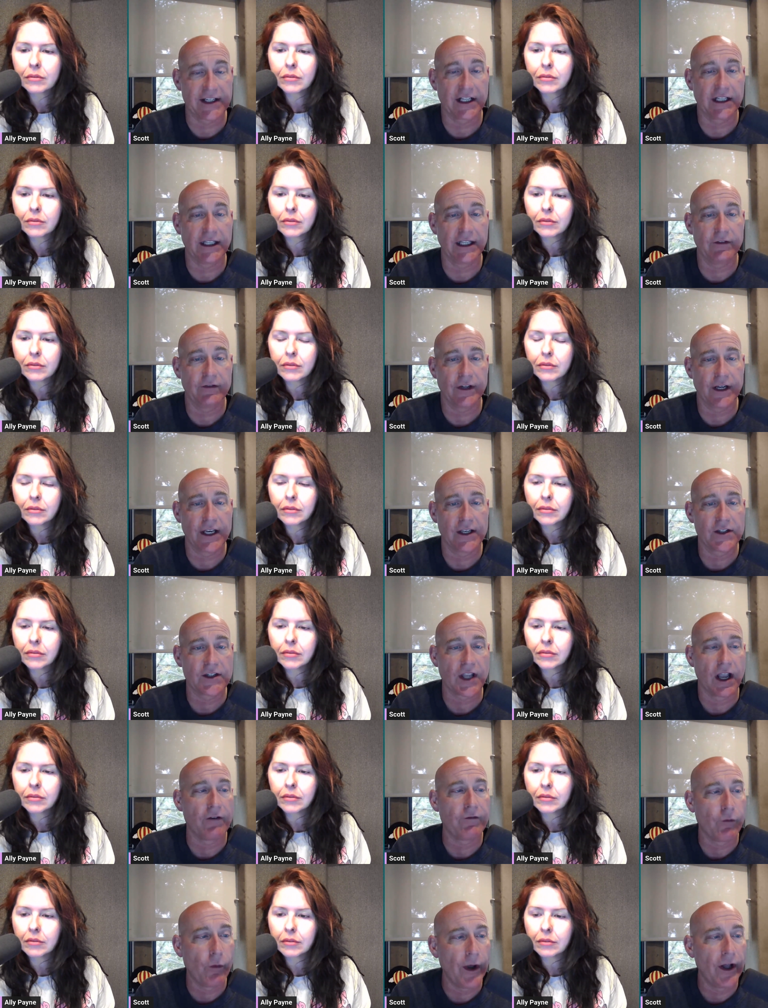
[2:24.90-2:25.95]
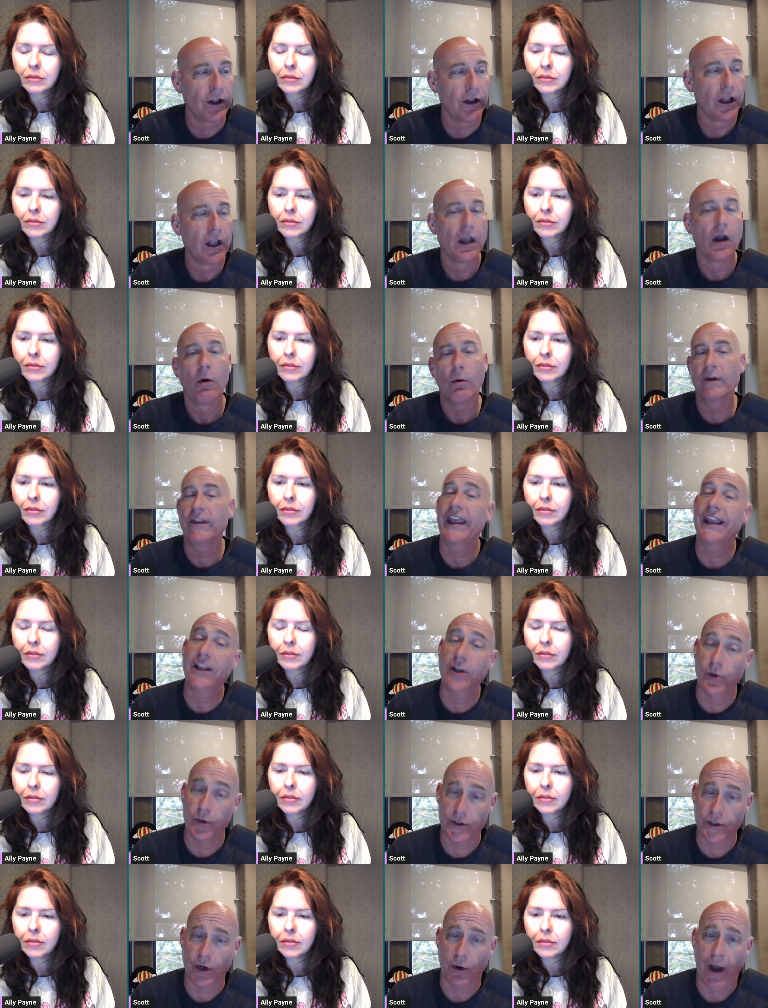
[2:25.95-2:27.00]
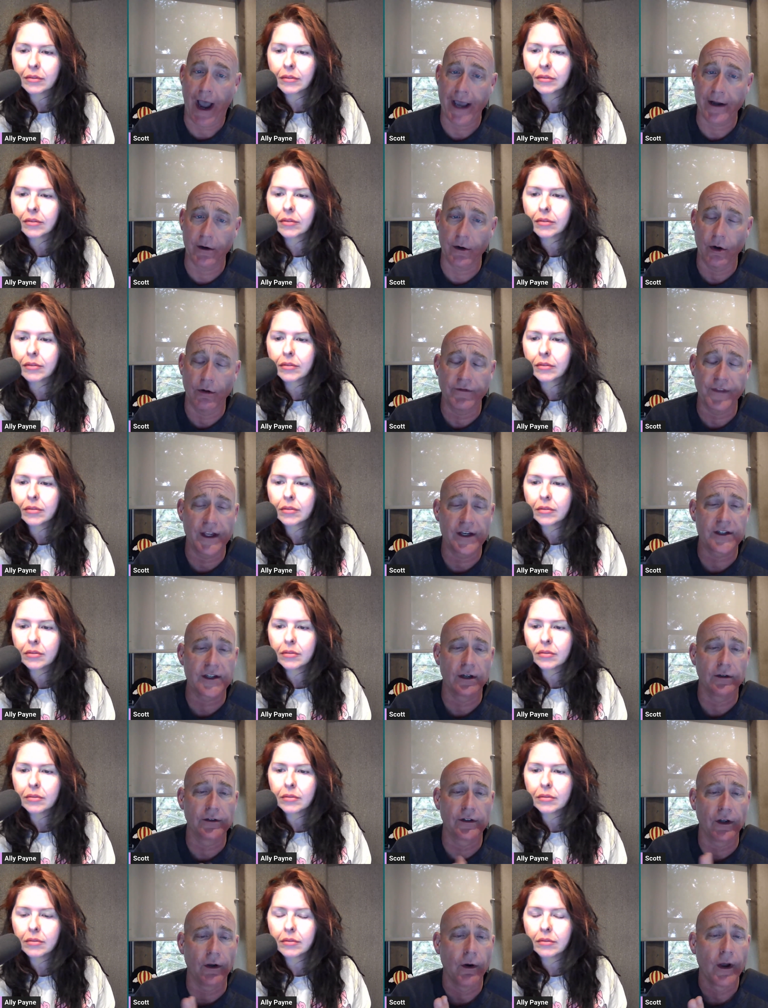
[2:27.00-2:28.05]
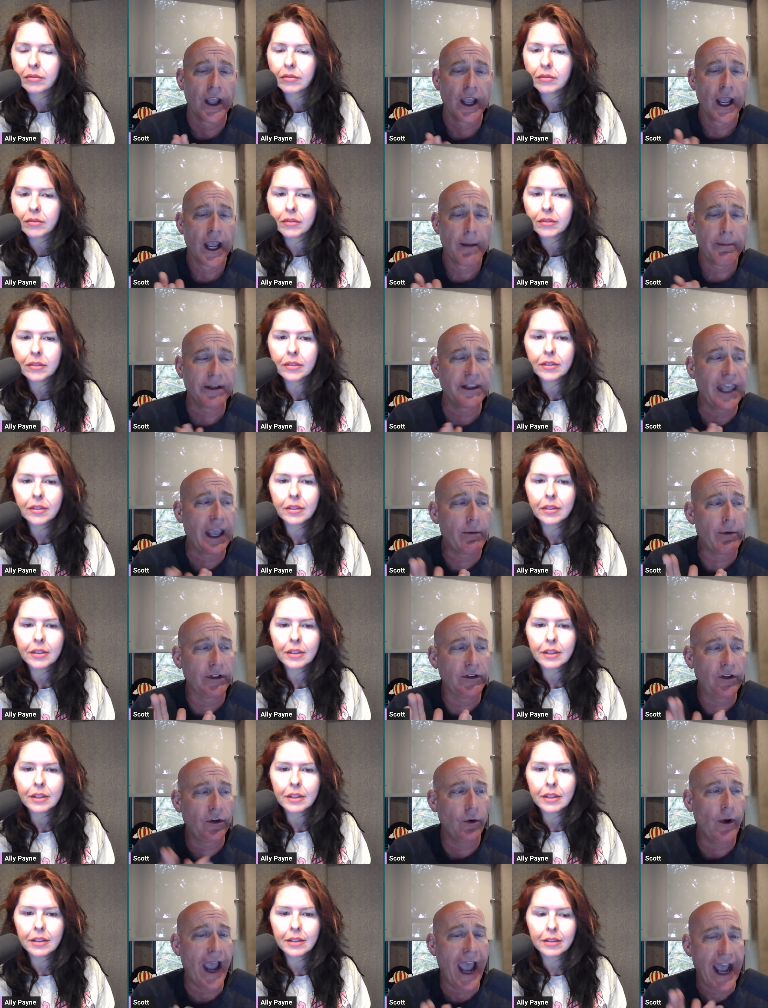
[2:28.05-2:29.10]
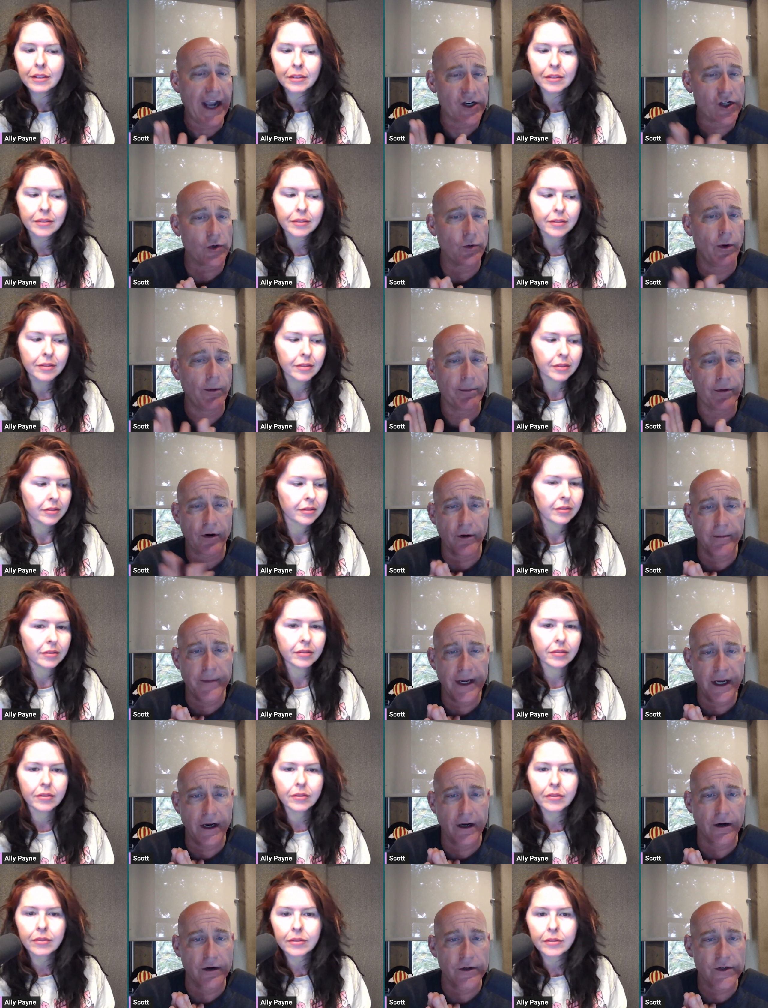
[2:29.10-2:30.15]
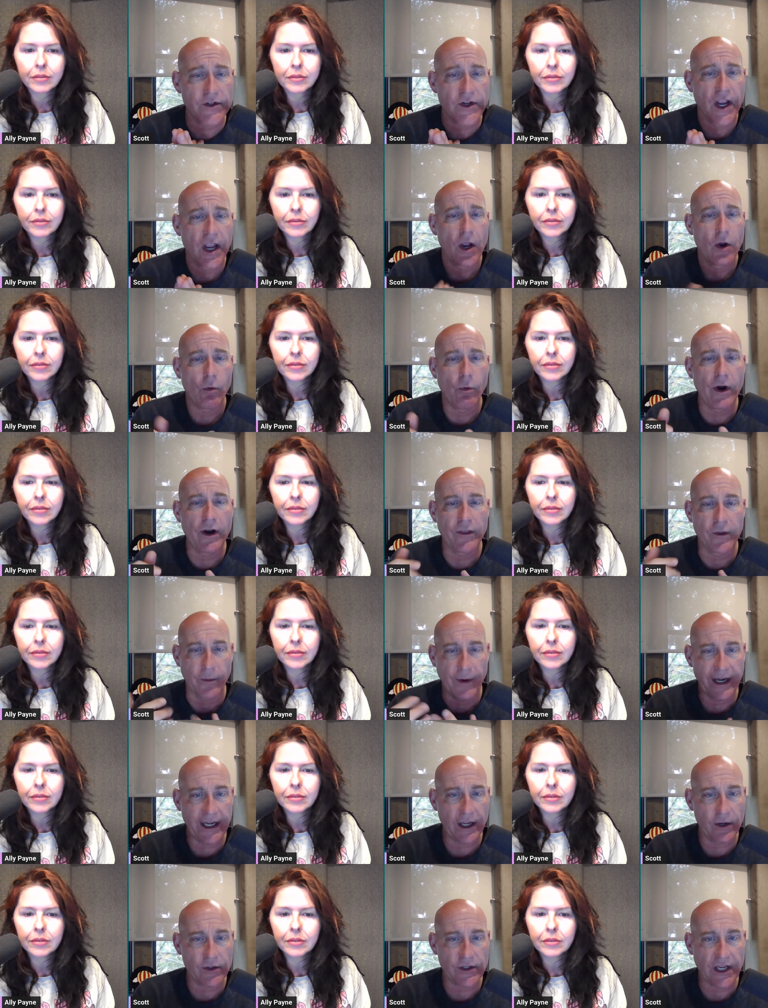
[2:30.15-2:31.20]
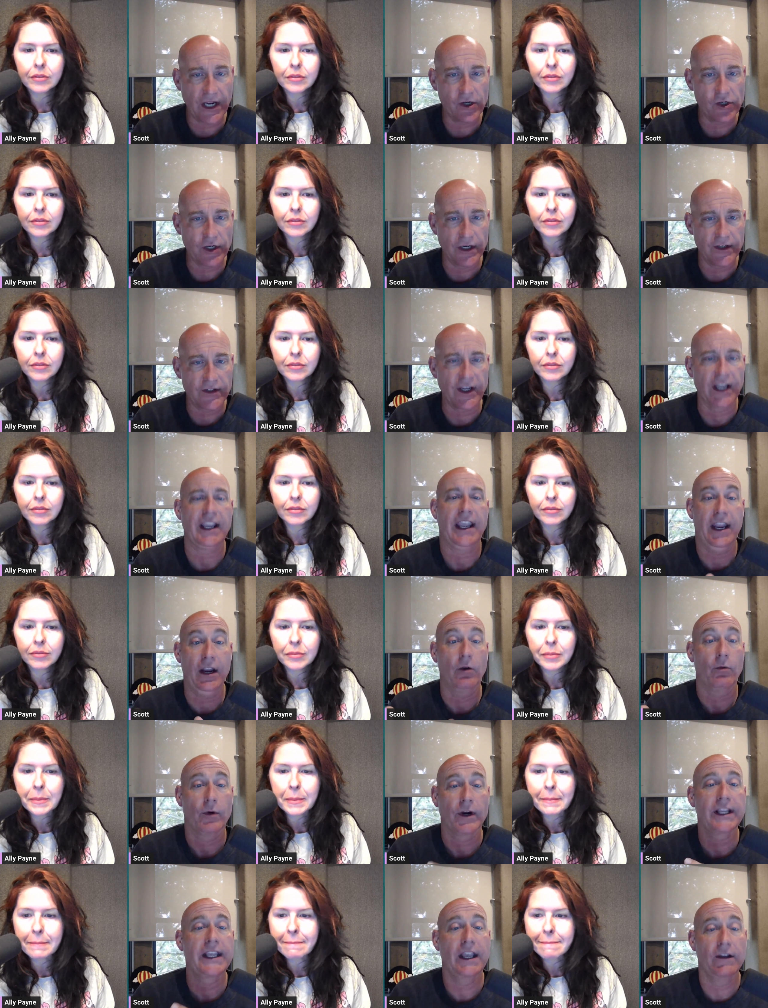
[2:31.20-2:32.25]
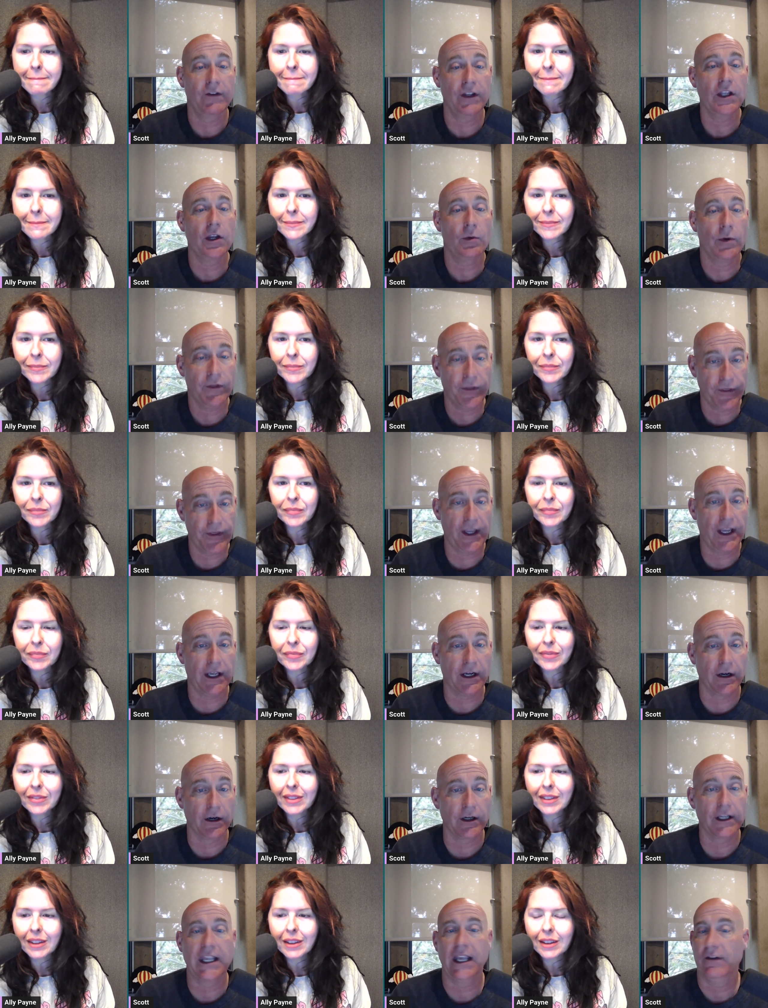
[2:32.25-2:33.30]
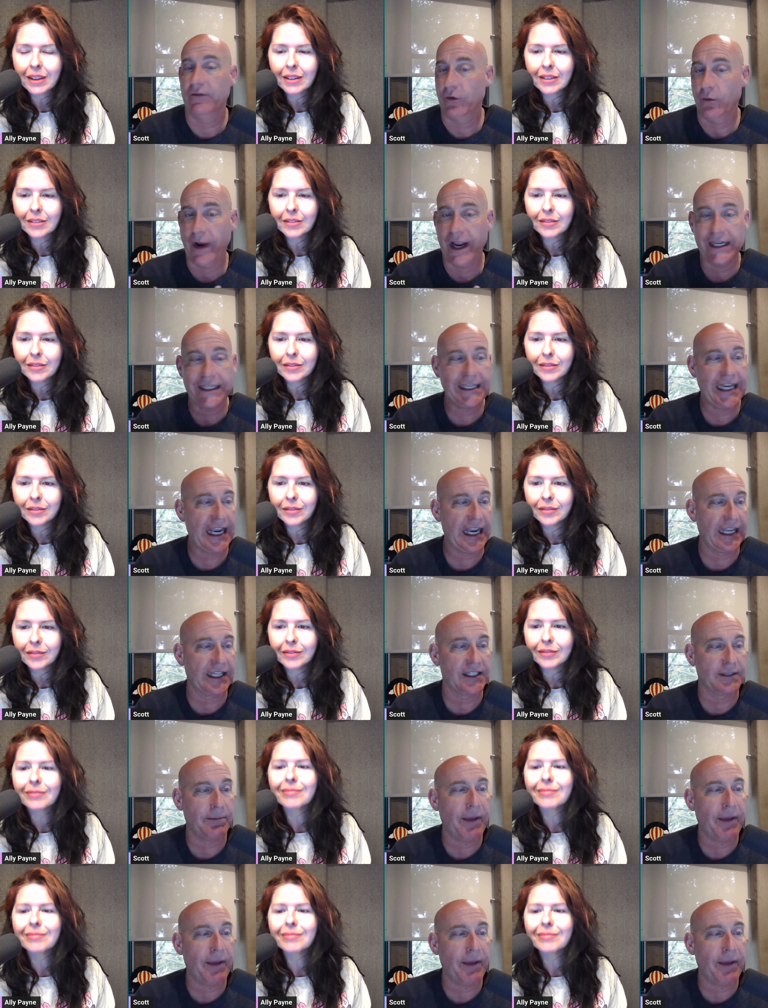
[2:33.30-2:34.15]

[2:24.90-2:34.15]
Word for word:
Speaker 1: of Cleveland and stuff will, well, they used to. I don't know if they still do, but they will do actual premieres where the radio station is like, here, we're giving you a theater, giveaway tickets,